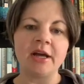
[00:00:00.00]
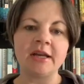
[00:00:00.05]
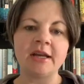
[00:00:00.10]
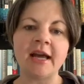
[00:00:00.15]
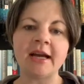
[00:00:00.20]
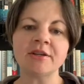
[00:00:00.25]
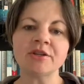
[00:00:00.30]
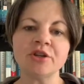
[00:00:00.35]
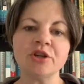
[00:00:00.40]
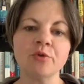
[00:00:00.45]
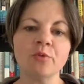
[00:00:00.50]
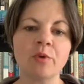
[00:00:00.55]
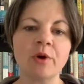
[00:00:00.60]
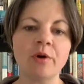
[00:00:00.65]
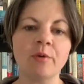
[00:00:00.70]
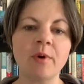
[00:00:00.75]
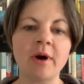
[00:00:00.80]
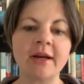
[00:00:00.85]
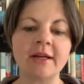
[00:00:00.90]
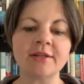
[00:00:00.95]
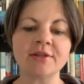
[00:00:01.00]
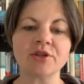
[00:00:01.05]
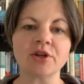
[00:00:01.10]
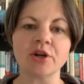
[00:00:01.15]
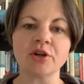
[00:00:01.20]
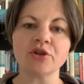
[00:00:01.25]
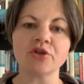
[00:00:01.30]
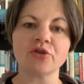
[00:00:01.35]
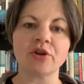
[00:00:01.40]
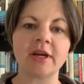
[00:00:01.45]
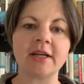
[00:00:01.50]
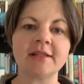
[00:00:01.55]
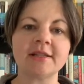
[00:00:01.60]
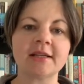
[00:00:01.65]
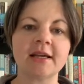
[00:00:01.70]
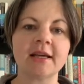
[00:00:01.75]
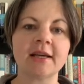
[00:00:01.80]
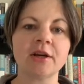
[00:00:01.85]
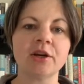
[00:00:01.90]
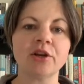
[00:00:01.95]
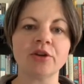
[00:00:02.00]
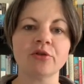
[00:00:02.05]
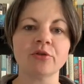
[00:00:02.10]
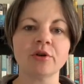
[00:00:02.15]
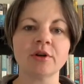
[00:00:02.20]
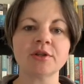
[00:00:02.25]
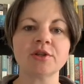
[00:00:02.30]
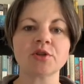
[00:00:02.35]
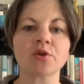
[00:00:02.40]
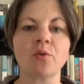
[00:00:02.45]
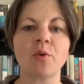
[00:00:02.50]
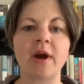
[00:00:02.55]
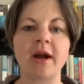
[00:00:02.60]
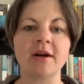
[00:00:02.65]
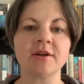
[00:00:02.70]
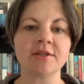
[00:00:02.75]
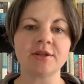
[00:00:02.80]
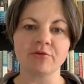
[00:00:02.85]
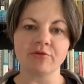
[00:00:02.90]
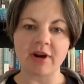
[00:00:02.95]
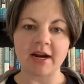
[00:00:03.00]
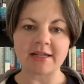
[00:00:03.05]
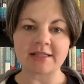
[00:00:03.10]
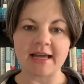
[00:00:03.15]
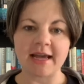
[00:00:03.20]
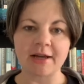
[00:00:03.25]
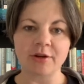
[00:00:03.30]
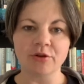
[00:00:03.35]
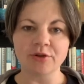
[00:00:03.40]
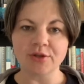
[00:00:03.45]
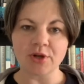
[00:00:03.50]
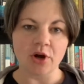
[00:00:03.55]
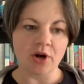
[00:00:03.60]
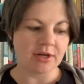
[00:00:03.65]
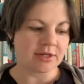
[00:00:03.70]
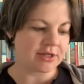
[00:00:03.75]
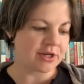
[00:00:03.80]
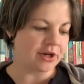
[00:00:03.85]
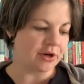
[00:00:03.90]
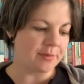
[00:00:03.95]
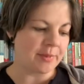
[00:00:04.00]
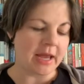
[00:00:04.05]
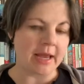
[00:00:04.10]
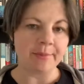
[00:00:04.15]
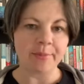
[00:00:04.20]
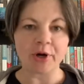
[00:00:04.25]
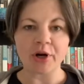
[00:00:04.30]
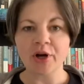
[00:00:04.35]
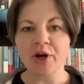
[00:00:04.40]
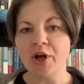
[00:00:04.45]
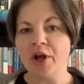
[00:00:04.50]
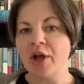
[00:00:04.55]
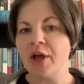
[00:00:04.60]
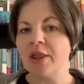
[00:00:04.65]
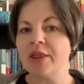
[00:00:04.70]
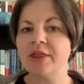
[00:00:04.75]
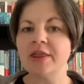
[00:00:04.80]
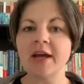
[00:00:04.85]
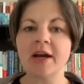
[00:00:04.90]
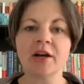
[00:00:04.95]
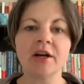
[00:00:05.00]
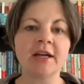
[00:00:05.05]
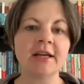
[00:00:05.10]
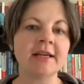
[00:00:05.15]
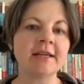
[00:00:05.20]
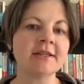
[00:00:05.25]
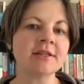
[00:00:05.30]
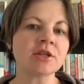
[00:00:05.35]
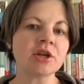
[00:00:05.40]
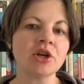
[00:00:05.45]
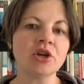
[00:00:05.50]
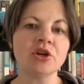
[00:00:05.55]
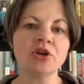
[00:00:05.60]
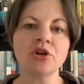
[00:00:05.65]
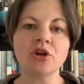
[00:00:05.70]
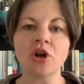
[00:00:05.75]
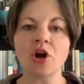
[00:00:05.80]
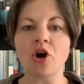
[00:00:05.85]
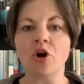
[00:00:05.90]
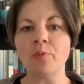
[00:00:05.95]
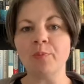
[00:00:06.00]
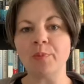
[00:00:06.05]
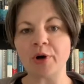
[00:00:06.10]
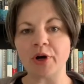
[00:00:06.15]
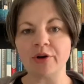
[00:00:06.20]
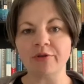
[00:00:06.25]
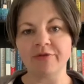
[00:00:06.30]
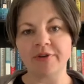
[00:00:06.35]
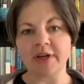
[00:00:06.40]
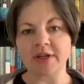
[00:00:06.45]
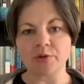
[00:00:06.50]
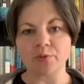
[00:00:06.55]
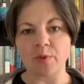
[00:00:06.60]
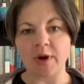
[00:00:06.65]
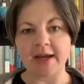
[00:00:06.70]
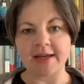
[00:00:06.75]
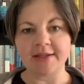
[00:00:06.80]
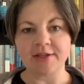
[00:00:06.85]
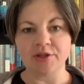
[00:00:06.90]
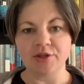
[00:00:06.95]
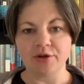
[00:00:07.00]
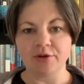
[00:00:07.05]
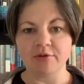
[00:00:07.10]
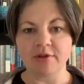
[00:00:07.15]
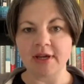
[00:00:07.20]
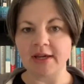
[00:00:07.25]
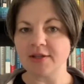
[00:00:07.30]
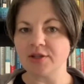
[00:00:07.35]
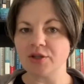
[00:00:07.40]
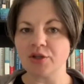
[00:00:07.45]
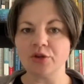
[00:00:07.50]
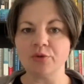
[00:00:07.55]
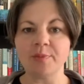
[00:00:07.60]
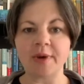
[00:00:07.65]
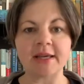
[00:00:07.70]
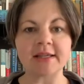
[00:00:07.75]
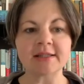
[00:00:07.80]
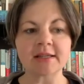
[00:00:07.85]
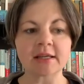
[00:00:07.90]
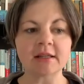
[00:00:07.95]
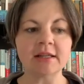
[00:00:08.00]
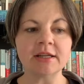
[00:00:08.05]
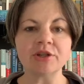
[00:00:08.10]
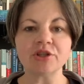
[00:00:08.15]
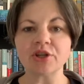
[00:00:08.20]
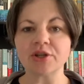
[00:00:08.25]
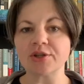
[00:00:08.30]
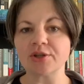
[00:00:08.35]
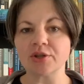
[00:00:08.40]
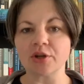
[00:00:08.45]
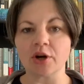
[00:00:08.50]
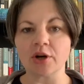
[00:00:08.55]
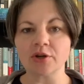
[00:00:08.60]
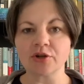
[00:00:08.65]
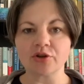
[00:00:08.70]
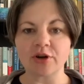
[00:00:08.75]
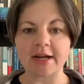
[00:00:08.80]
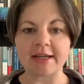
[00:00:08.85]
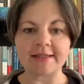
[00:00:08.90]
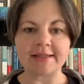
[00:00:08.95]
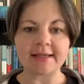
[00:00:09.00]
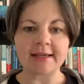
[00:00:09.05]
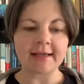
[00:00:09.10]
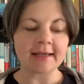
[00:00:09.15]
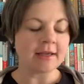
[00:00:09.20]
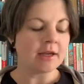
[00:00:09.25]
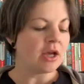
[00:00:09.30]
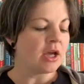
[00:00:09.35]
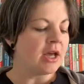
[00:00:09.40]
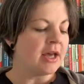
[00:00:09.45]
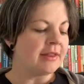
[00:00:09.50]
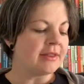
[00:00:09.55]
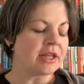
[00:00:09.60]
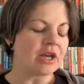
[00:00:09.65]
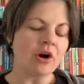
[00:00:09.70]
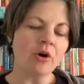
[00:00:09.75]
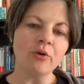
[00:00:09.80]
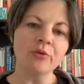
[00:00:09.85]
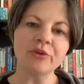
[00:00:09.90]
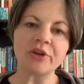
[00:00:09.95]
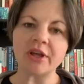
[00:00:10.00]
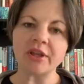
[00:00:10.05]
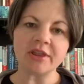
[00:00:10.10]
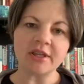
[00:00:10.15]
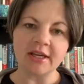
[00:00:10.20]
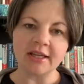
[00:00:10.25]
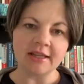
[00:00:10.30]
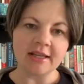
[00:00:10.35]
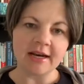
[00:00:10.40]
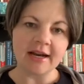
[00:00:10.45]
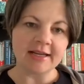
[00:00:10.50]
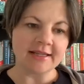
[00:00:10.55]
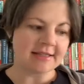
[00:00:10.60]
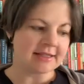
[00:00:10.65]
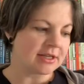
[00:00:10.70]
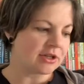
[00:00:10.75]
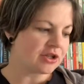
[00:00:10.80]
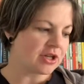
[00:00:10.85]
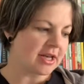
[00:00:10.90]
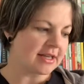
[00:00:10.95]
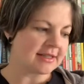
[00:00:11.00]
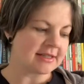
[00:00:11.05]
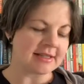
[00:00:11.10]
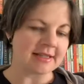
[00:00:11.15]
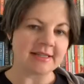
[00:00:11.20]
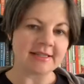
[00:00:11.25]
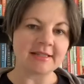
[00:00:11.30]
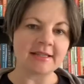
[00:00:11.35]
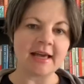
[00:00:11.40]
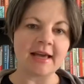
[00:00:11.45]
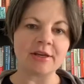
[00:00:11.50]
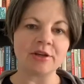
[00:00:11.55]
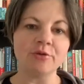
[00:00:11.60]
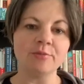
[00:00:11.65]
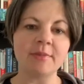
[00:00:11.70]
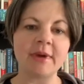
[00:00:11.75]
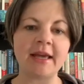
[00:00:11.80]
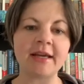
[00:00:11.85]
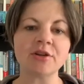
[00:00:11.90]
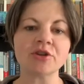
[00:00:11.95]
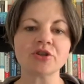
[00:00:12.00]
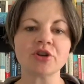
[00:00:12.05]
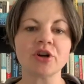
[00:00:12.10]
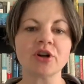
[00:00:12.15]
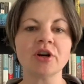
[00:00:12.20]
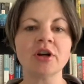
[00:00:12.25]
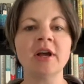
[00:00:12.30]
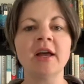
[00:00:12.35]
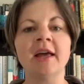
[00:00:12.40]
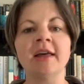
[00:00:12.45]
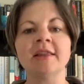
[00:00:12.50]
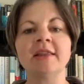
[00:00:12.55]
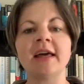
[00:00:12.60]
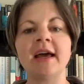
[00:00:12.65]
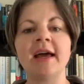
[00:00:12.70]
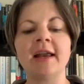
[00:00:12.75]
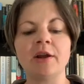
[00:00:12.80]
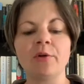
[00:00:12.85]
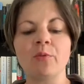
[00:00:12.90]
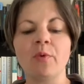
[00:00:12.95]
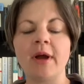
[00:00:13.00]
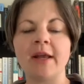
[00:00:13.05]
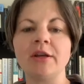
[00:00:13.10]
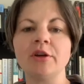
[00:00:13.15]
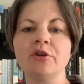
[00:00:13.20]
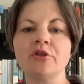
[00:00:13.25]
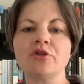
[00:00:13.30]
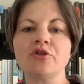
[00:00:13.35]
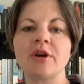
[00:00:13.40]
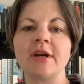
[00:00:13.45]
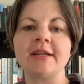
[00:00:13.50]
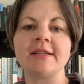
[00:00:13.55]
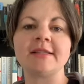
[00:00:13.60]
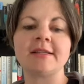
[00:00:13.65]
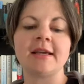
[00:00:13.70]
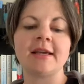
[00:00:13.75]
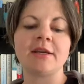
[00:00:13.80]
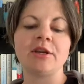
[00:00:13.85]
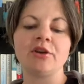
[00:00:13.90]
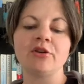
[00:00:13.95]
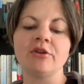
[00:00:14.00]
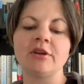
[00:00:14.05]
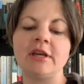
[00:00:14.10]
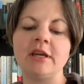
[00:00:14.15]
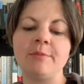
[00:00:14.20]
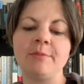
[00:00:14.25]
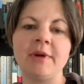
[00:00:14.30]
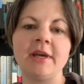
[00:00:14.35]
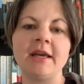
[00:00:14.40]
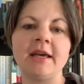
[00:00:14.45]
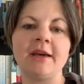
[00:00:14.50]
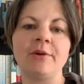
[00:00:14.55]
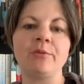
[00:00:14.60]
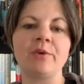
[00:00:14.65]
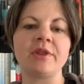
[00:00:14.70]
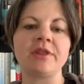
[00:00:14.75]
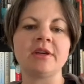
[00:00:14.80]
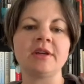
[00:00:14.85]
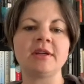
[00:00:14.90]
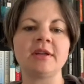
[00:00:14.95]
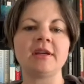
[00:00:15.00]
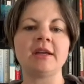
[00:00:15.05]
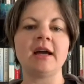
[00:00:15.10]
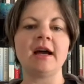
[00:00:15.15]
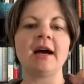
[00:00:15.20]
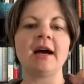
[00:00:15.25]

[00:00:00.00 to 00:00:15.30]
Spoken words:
Next, you will want to start tracing your squares and rectangles onto your paper. There is no perfect way to do this. You basically just start tracing. The only thing that I suggest is that you make sure that when you're tracing, you're keeping it with a